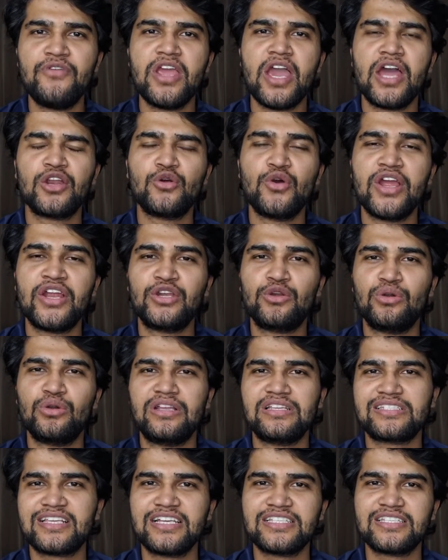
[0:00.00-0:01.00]
we are going to
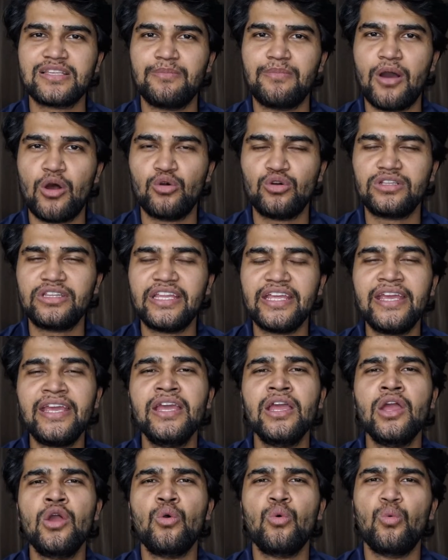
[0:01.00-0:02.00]
discuss about
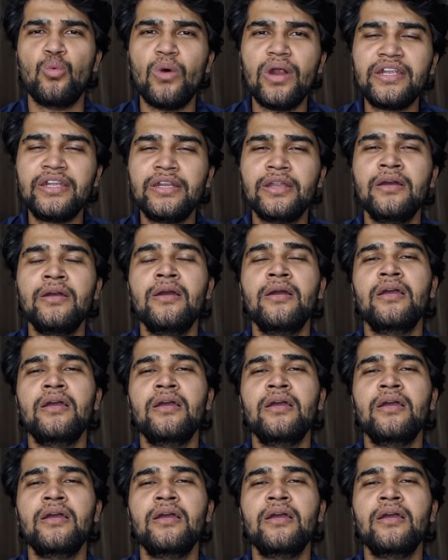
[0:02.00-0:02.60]
the what